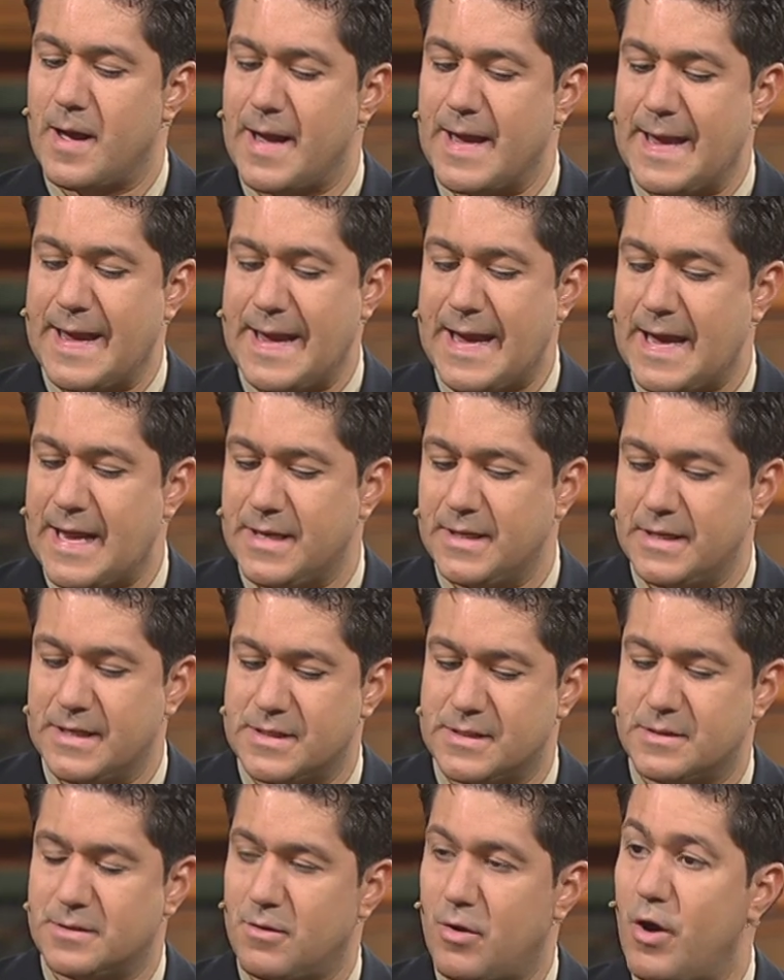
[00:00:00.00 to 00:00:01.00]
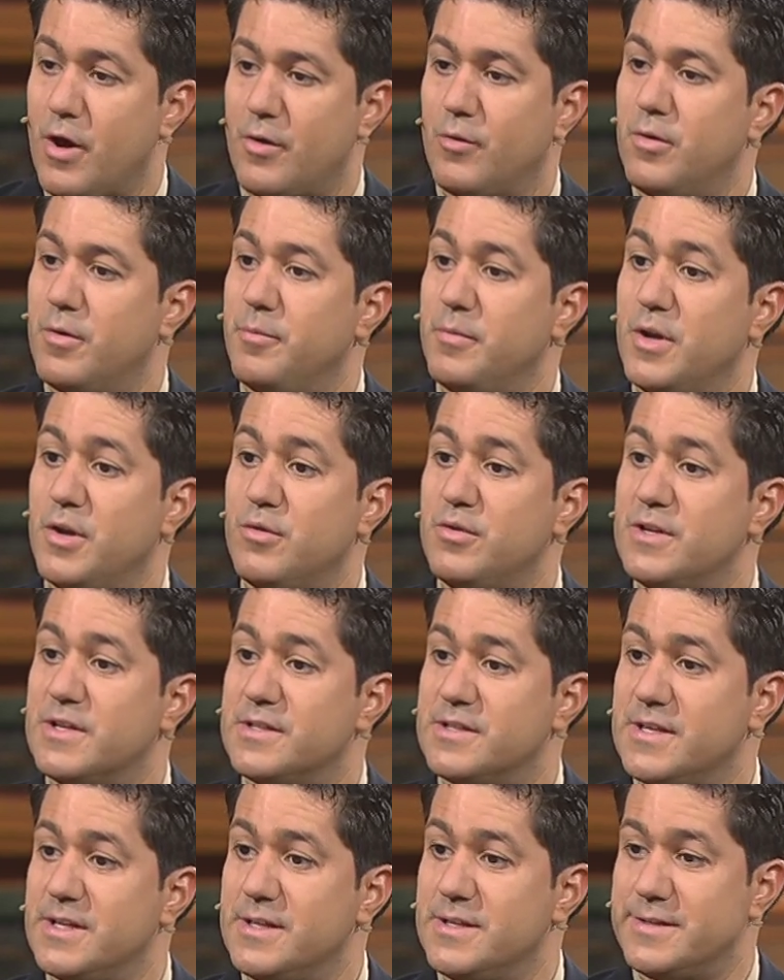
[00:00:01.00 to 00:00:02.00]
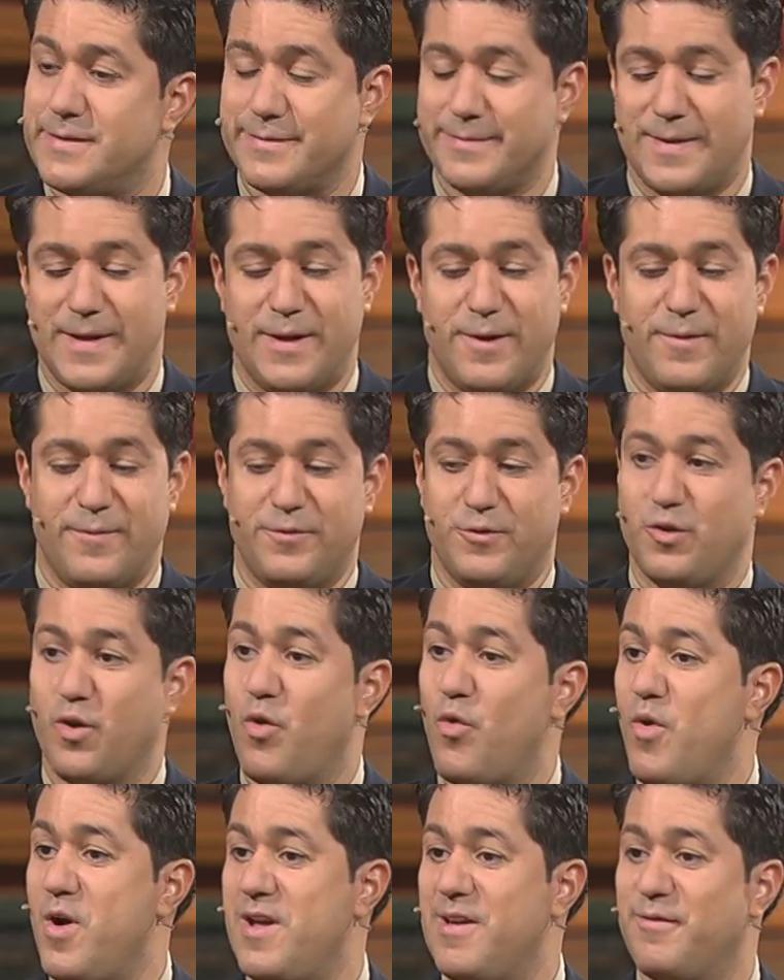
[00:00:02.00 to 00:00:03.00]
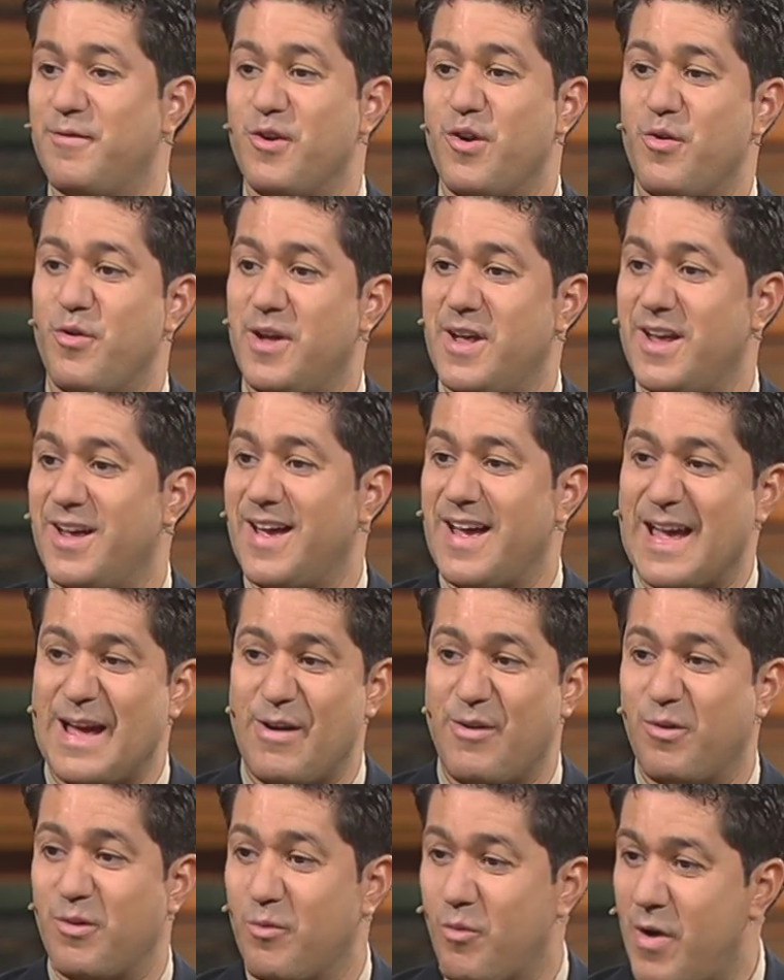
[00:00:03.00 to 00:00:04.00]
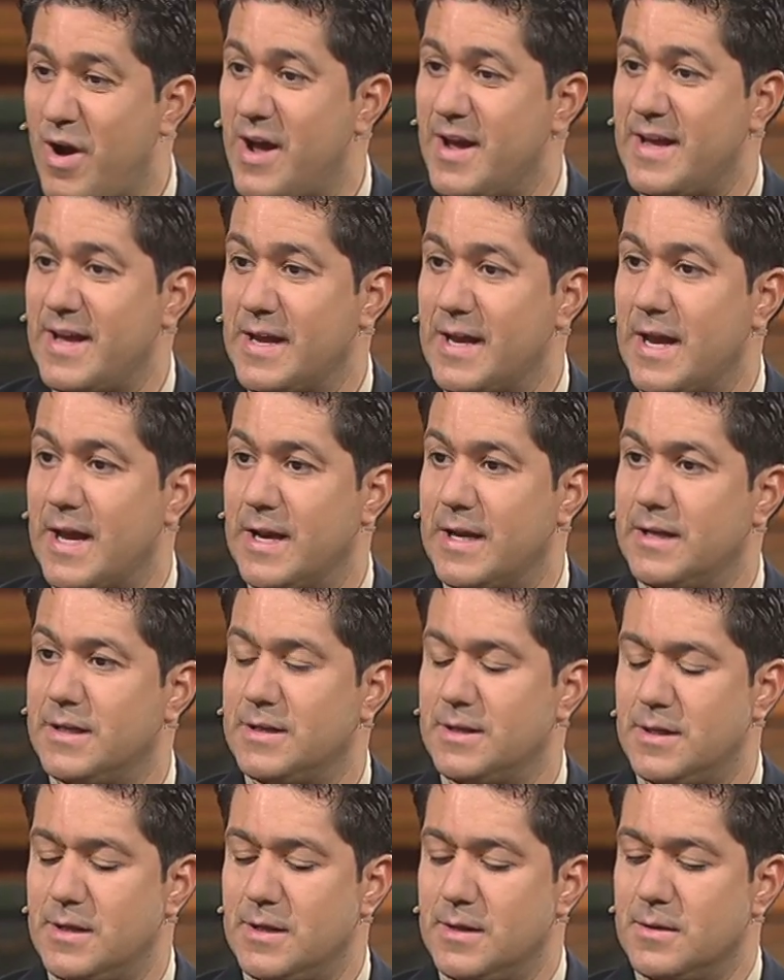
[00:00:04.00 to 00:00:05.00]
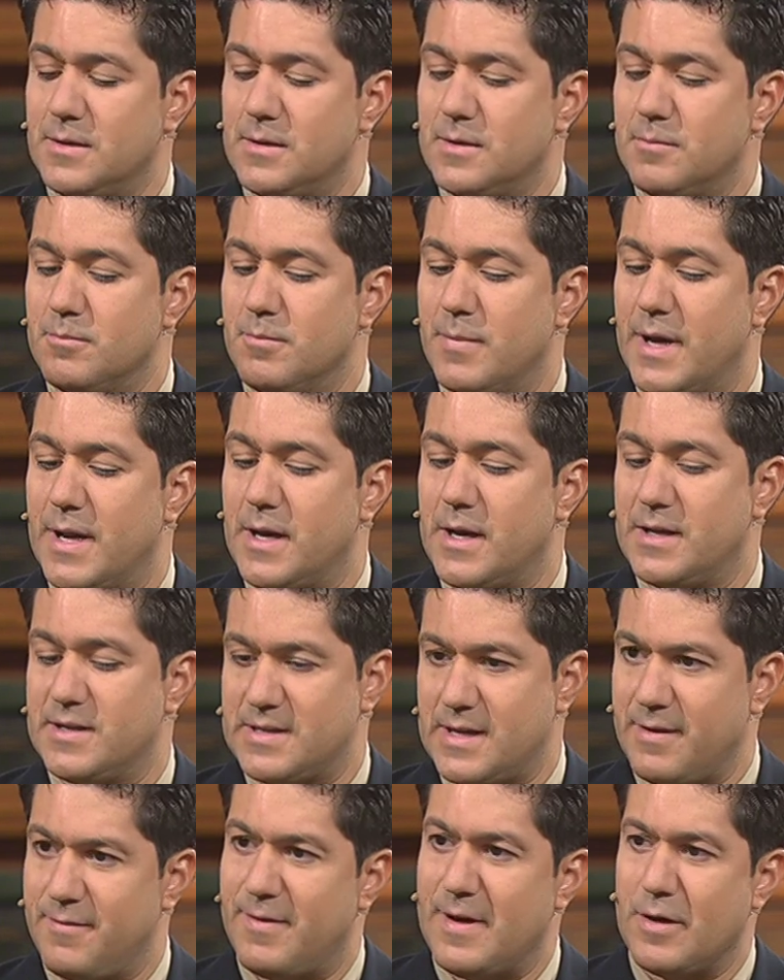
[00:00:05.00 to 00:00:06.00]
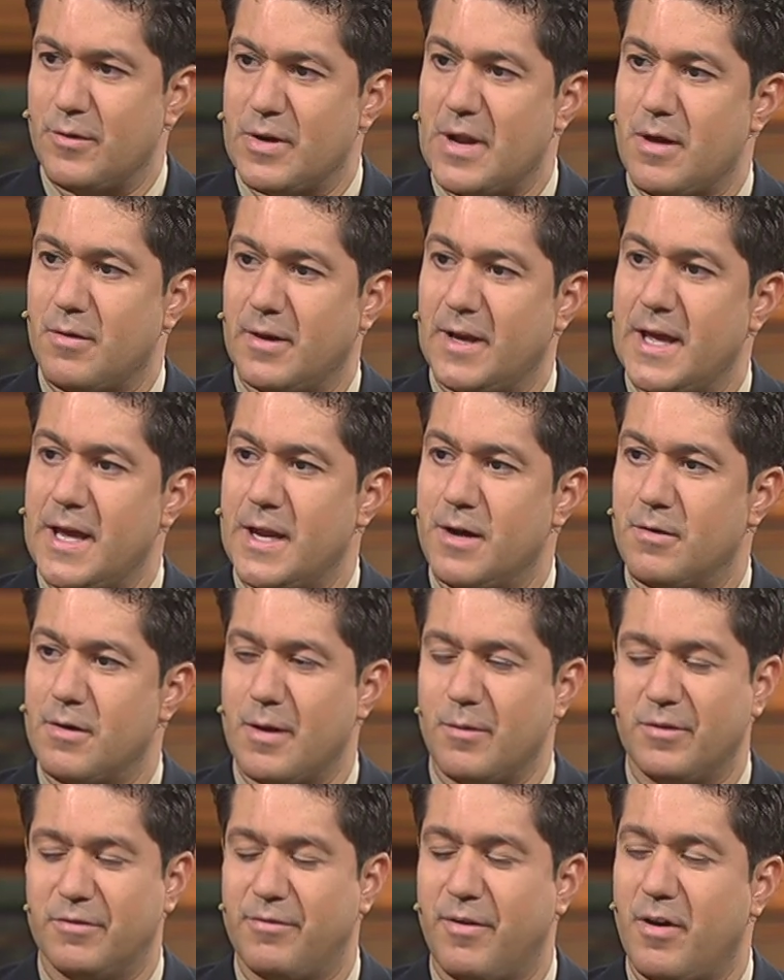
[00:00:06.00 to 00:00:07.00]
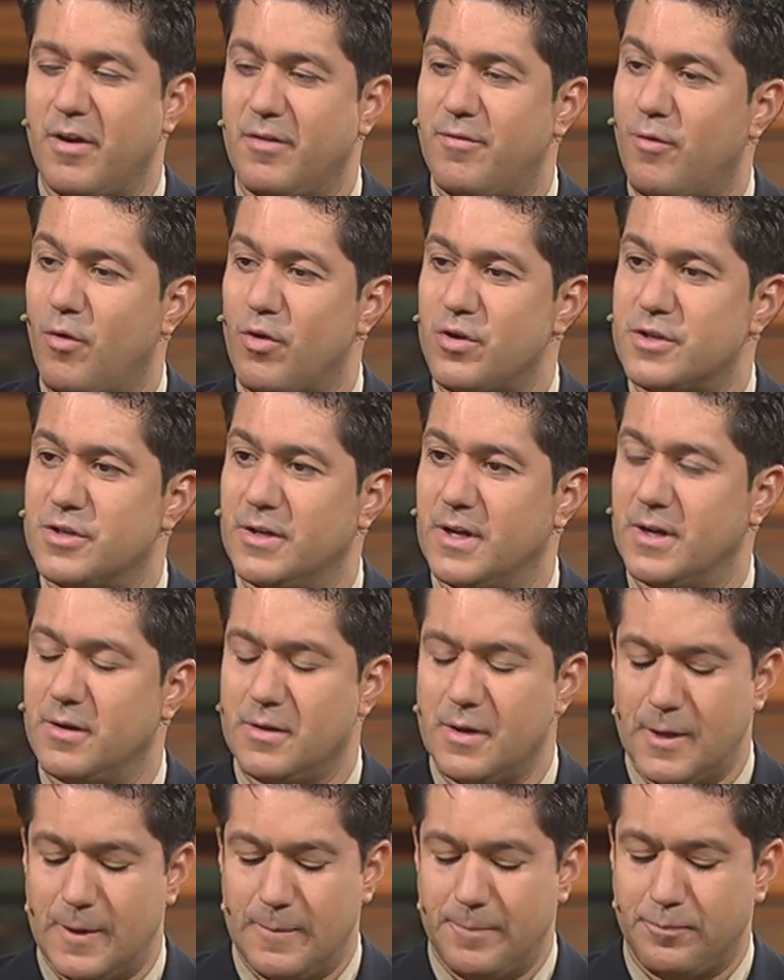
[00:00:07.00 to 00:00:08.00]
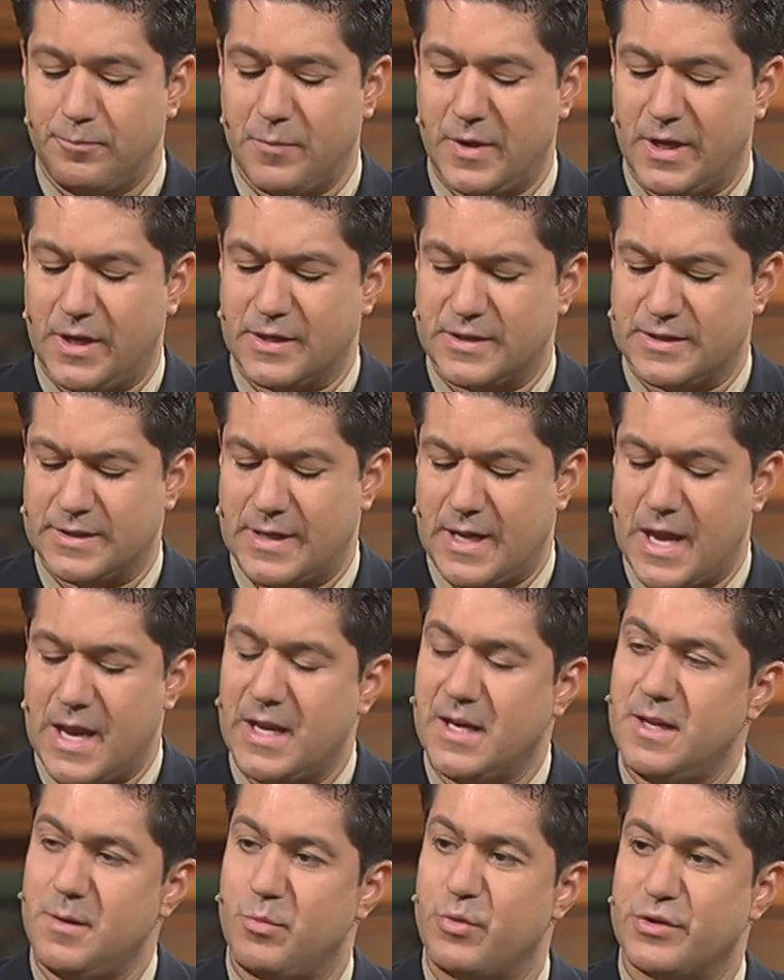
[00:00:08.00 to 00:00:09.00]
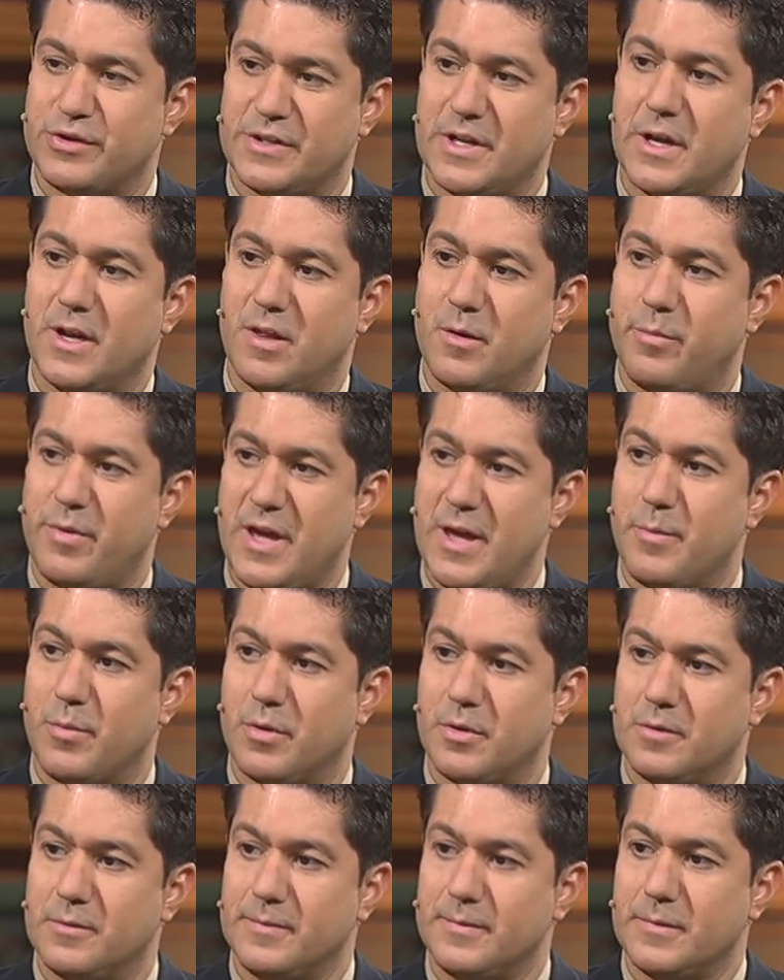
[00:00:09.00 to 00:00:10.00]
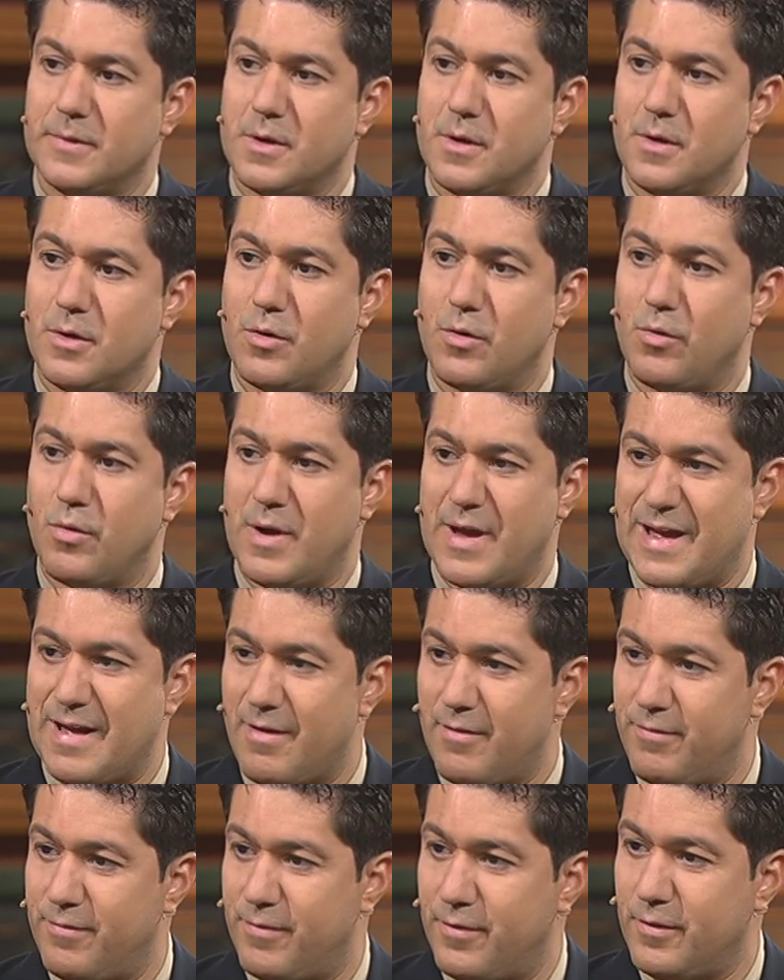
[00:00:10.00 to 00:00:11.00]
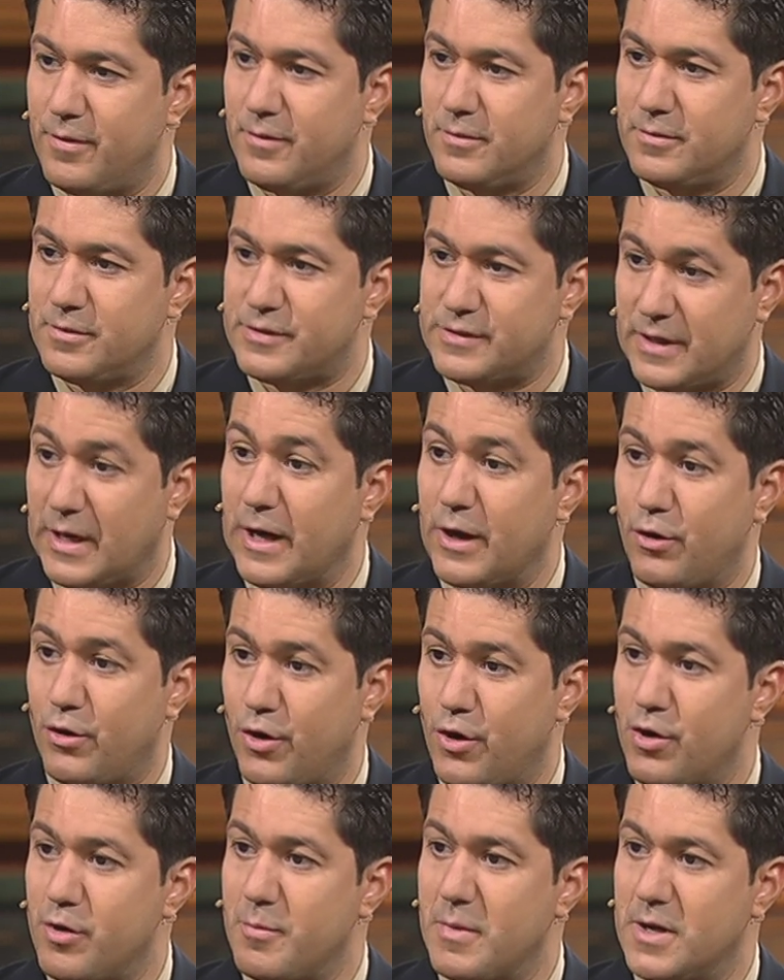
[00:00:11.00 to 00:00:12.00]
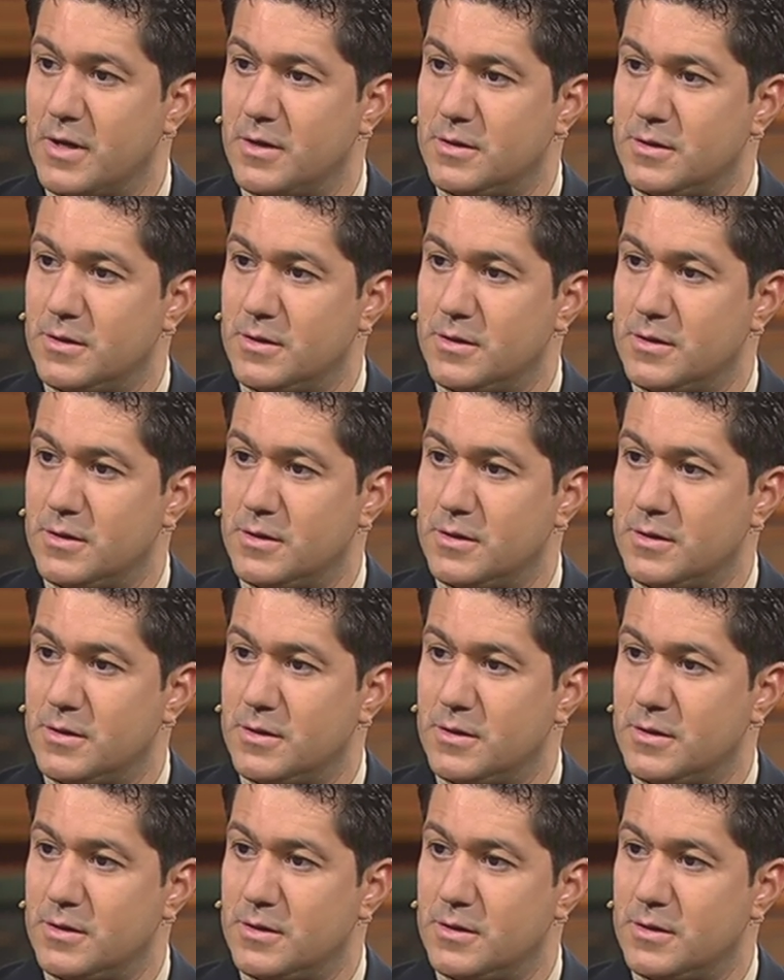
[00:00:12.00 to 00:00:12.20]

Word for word: I had this autoimmune disease, no way of knowing how or why I got it. But as I found out later, I was very fortunate because 90% of the people who have scleroderma,